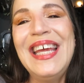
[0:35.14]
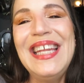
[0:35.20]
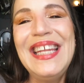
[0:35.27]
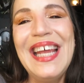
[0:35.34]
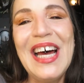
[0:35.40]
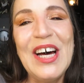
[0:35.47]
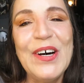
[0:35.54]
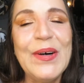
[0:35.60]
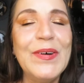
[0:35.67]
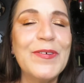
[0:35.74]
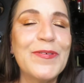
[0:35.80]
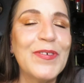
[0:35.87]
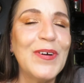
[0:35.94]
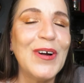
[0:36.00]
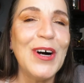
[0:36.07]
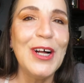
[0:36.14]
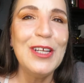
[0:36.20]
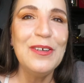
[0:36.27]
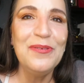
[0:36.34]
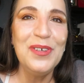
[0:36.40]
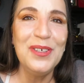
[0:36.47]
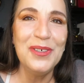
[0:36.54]
Now, for all
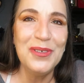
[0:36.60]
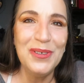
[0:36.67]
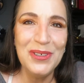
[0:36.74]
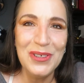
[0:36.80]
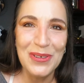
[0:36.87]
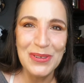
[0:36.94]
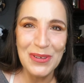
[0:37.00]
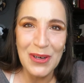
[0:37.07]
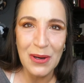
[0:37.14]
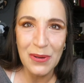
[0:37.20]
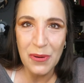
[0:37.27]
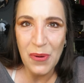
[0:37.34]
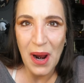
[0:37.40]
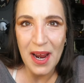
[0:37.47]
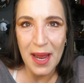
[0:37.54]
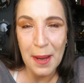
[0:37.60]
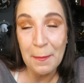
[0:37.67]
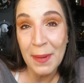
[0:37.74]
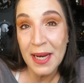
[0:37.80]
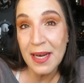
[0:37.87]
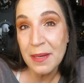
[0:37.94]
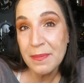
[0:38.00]
of you who don't know who I am,
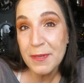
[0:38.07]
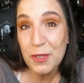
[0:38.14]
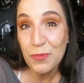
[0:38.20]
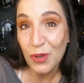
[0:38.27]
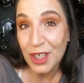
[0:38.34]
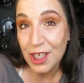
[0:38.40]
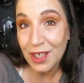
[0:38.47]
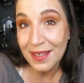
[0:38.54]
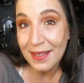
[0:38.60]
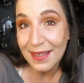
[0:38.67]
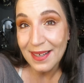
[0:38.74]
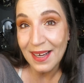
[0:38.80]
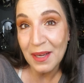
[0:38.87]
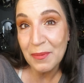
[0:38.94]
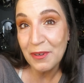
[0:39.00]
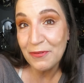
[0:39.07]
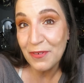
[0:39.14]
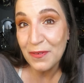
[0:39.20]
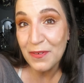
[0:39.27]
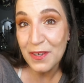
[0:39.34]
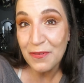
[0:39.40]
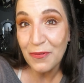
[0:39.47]
my name is Bridget. I'm a
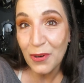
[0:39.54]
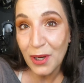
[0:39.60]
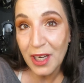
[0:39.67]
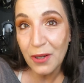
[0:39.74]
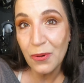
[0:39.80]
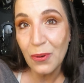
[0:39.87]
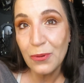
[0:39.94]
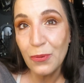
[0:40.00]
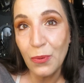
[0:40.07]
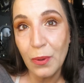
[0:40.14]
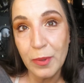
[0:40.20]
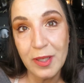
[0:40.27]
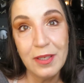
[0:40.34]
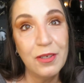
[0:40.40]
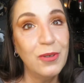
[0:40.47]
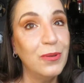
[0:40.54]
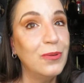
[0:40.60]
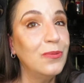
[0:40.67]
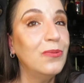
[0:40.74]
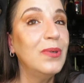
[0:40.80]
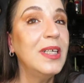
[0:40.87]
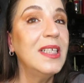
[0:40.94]
54-year-old woman who
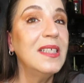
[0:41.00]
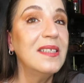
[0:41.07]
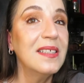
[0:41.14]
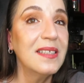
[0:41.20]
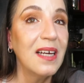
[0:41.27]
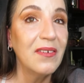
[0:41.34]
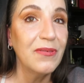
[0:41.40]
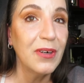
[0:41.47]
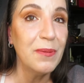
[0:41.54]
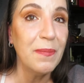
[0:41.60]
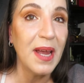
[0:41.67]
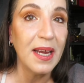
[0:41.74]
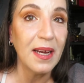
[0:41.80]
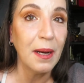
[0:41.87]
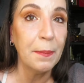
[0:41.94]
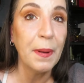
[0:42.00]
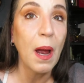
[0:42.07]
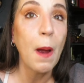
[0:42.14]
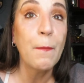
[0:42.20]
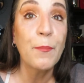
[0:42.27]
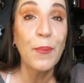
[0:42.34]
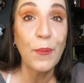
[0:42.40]
rediscovered makeup
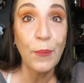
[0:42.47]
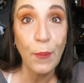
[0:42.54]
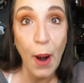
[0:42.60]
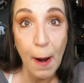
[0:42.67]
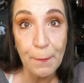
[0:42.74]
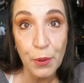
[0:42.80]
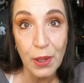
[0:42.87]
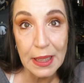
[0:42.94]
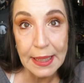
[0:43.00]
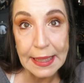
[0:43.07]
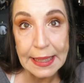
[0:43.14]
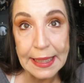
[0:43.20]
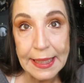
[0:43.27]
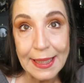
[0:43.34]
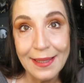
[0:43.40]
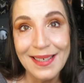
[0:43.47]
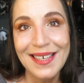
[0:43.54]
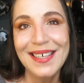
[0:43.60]
properly